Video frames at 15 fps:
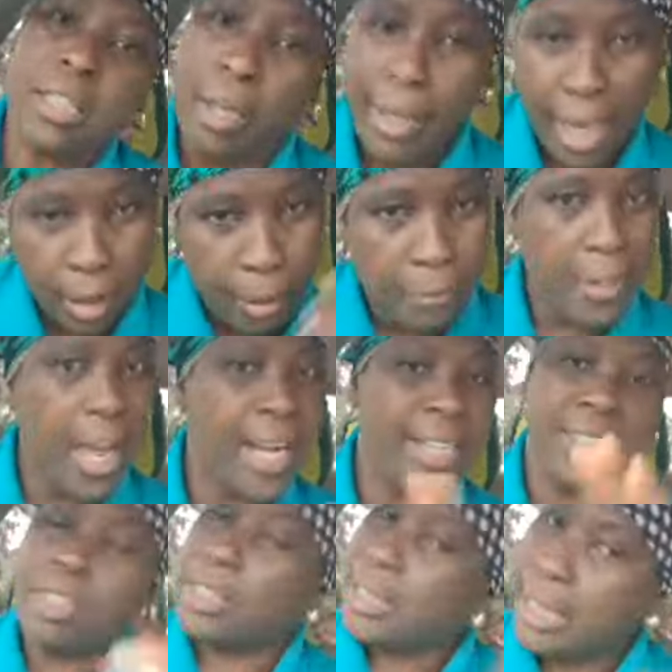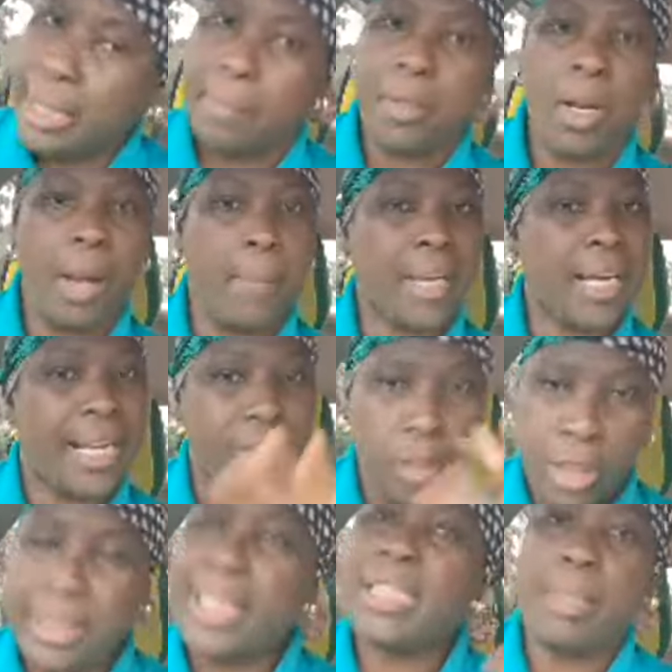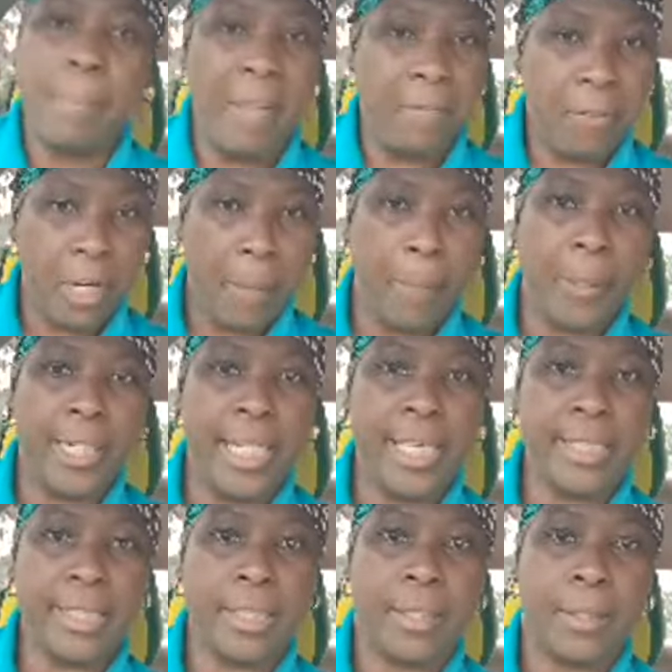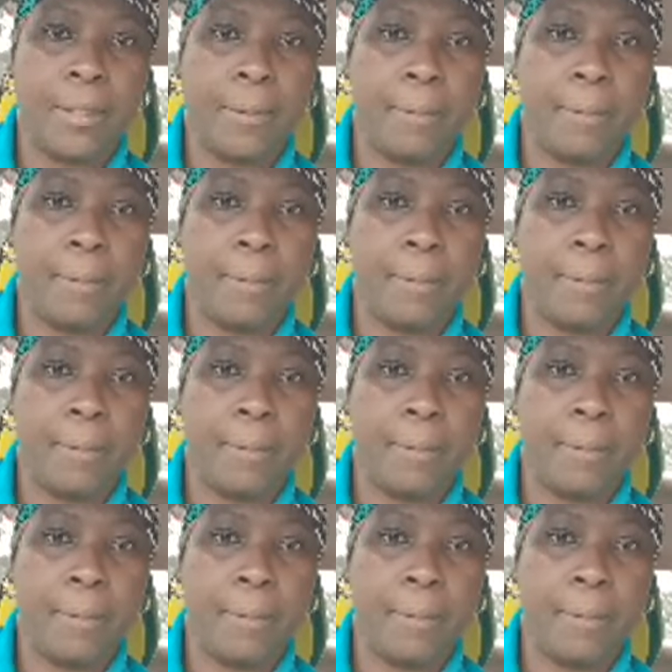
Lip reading: going to lock up flawless, I'm going to send him come because the things I'm afraid of the police.